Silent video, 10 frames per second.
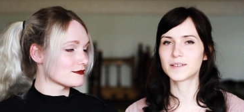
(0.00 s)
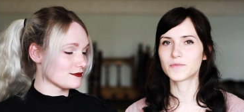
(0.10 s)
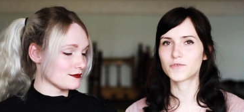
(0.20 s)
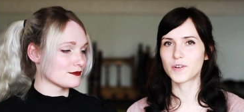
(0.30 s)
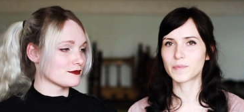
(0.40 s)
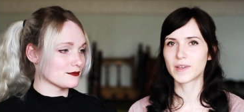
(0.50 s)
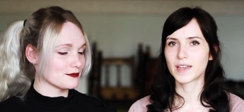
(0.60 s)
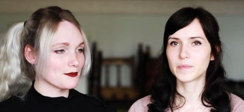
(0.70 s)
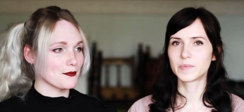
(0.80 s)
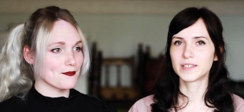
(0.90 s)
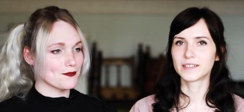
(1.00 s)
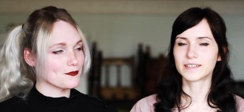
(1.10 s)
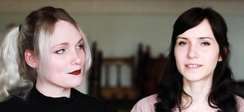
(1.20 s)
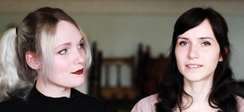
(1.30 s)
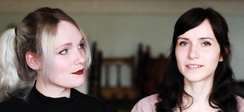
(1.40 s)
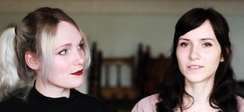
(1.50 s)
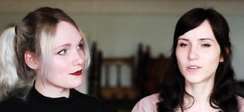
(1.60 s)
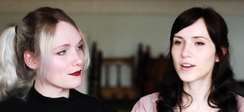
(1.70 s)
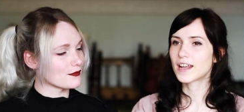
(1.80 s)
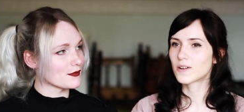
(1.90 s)
Speaker 1: them mm. from being
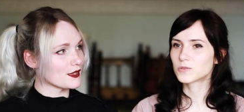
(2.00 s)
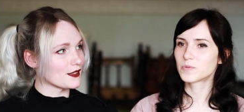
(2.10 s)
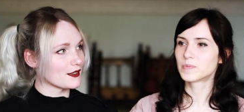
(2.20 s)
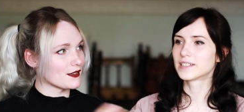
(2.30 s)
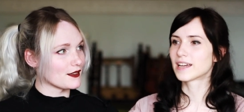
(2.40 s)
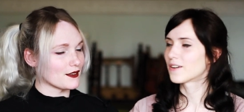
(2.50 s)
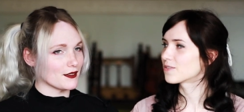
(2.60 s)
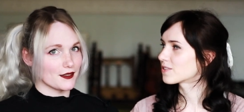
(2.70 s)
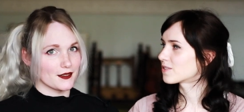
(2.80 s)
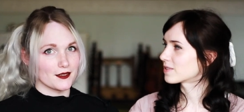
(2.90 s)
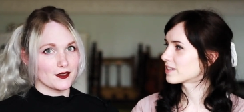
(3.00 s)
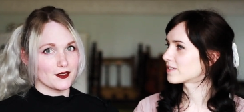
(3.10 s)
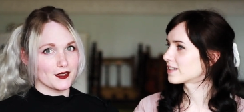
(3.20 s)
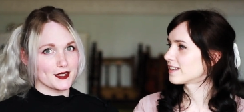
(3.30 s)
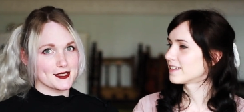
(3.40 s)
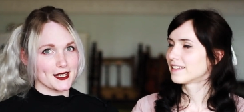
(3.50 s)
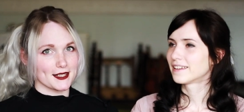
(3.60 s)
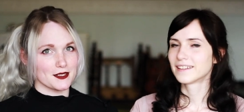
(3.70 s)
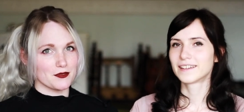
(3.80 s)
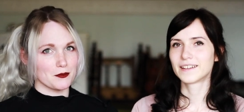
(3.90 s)
not out to being out or whatever.
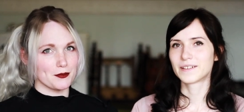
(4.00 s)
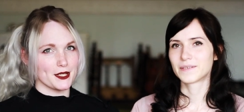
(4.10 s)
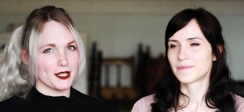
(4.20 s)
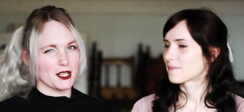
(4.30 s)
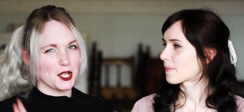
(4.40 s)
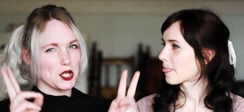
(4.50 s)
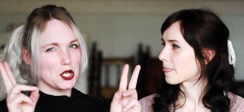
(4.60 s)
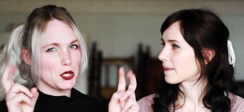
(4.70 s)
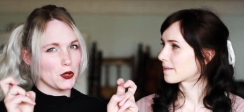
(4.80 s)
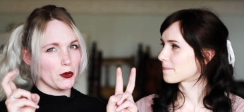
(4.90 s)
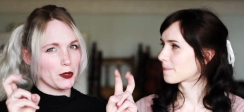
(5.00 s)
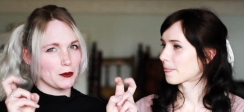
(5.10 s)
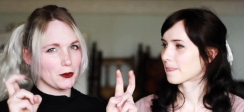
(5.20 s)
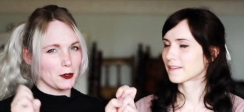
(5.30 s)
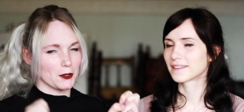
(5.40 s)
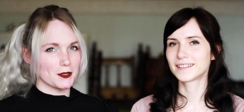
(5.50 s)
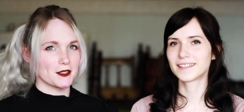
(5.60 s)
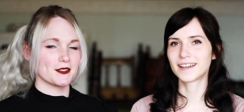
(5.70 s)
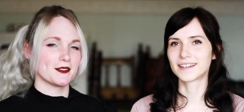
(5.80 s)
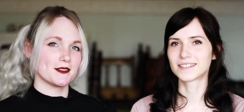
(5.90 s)
Speaker 2: Exactly, from being normal.
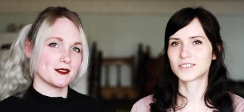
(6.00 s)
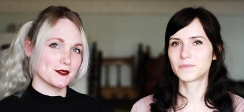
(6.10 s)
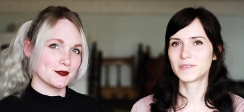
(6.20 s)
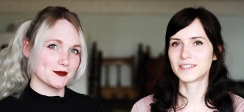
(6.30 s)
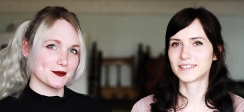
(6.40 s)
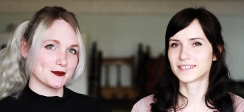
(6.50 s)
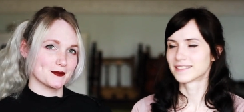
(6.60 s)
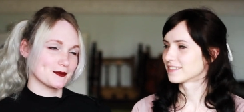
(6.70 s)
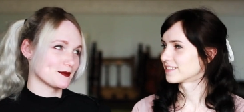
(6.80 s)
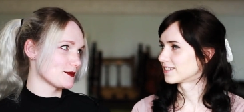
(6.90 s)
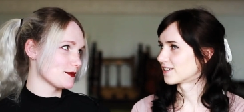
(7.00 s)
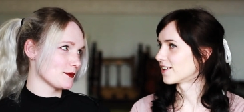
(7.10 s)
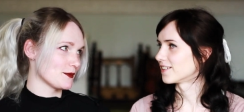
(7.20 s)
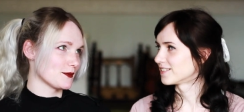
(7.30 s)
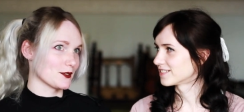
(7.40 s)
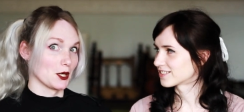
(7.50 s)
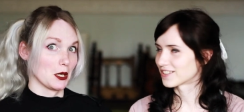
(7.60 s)
Yeah, to being gay mm.